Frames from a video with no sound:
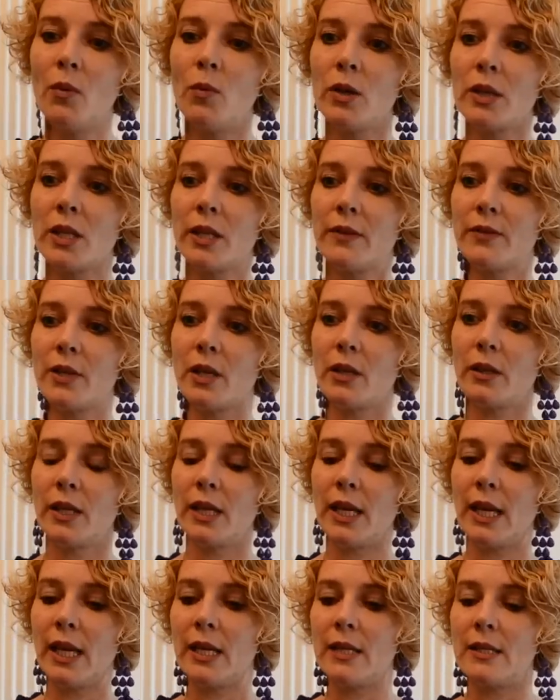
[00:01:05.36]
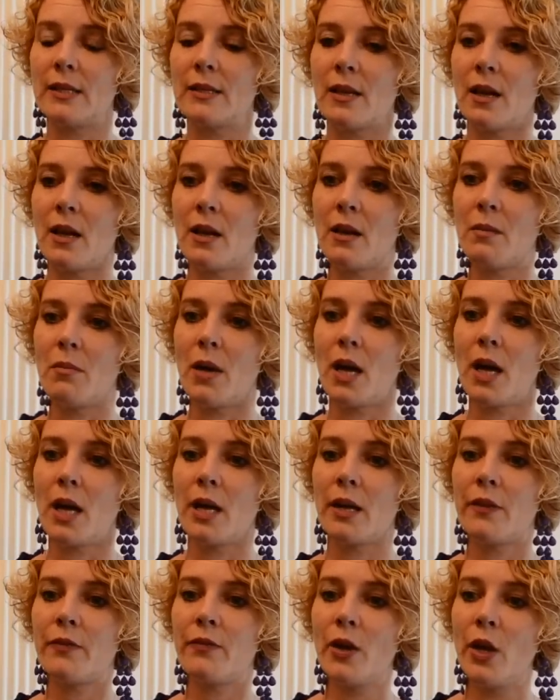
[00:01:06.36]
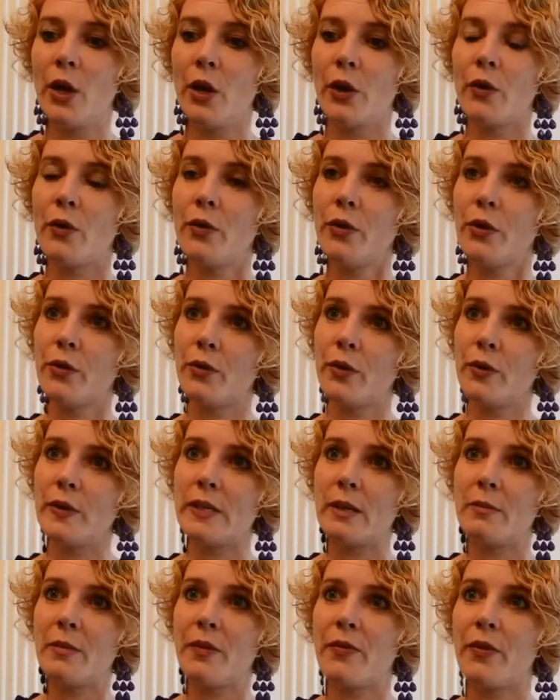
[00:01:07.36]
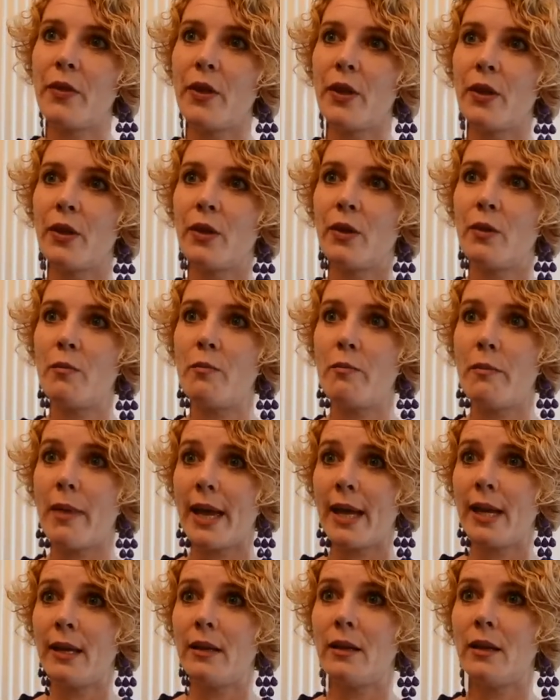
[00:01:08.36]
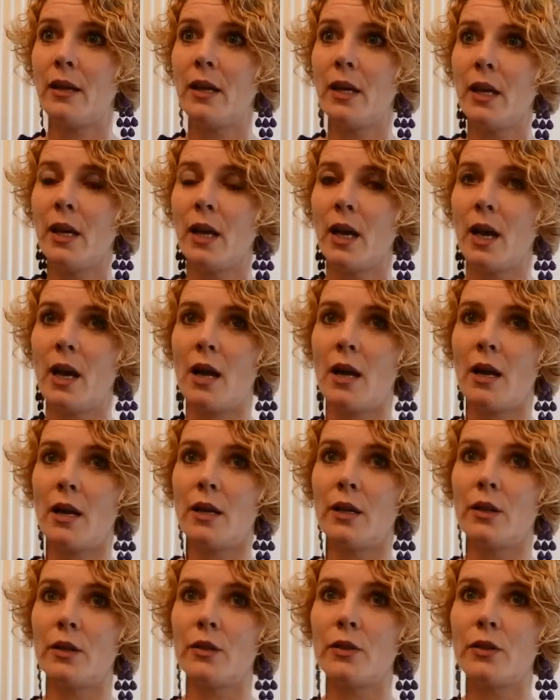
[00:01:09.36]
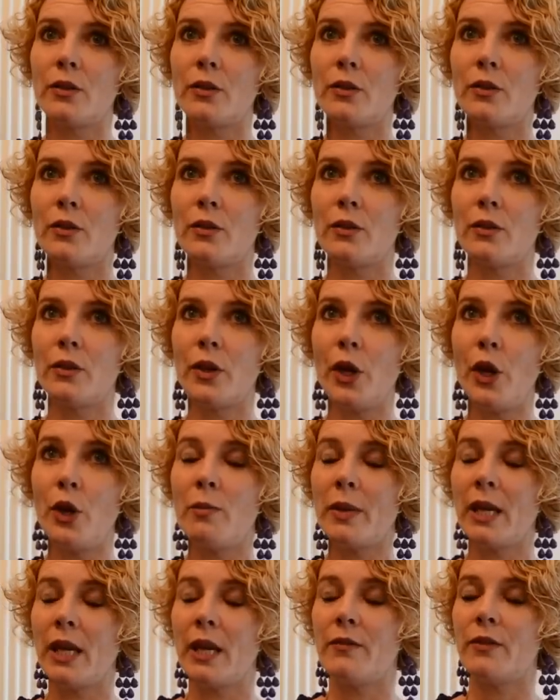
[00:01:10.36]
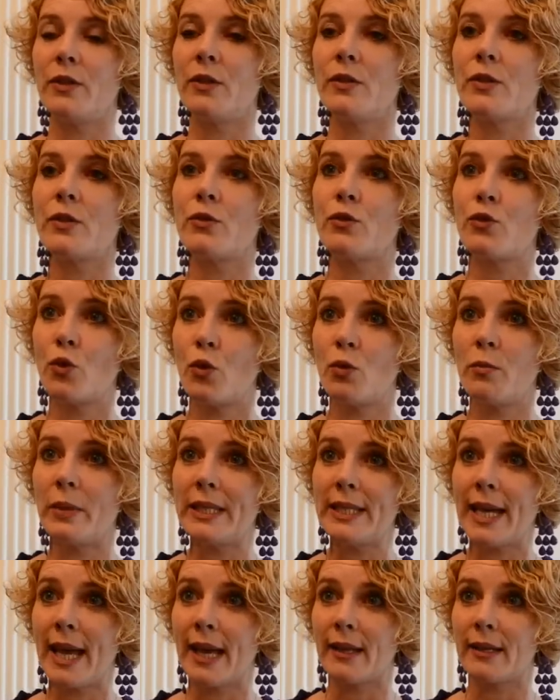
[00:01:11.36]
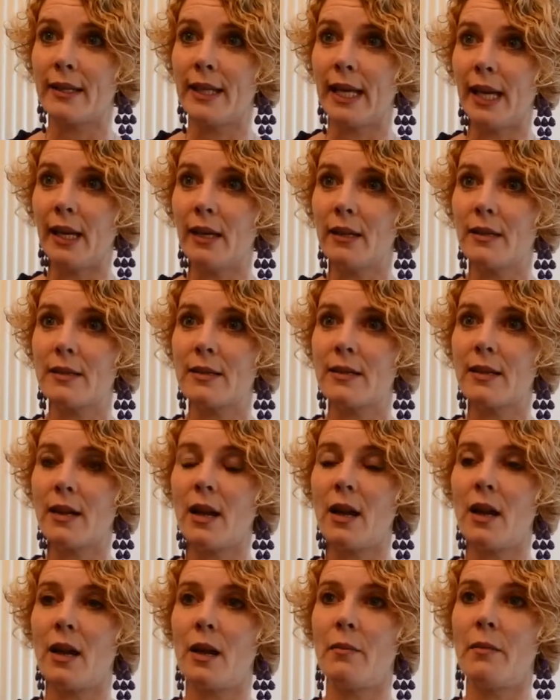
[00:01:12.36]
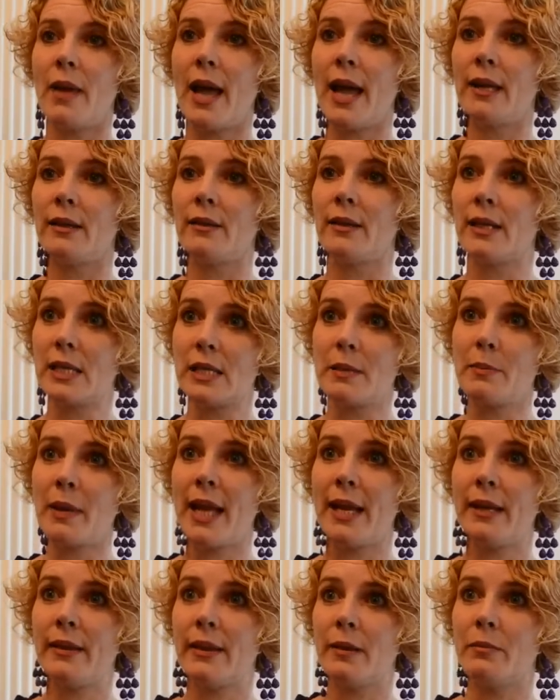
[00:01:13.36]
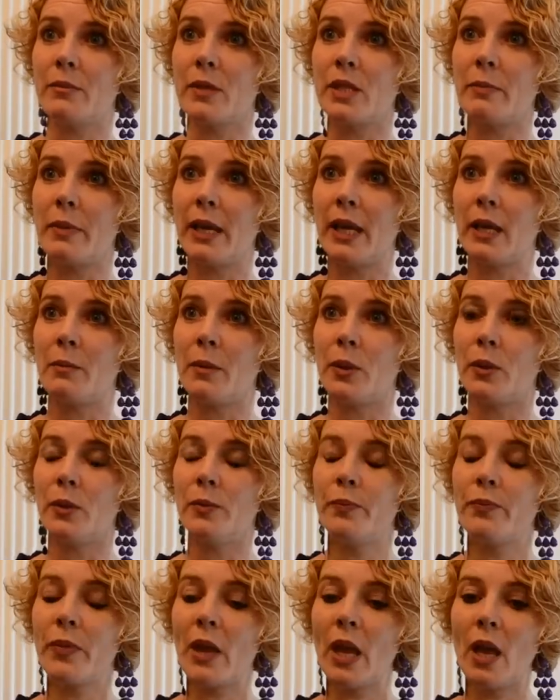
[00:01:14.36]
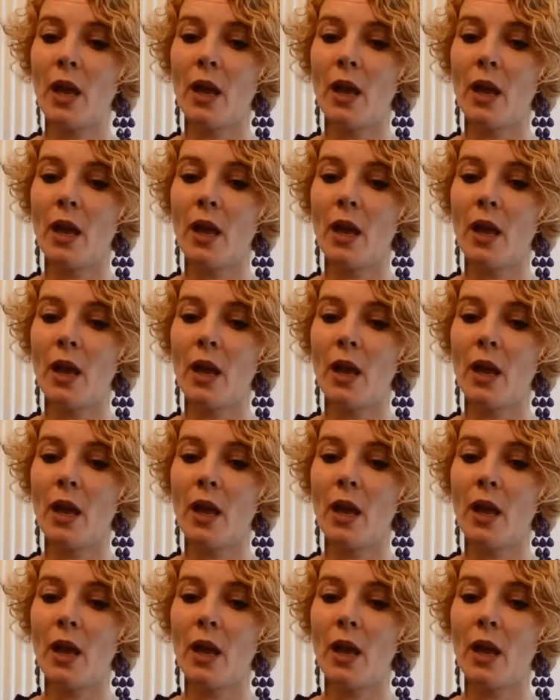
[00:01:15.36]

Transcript: What I've done is I've gone through some of the main human givens trauma techniques and explained them to people.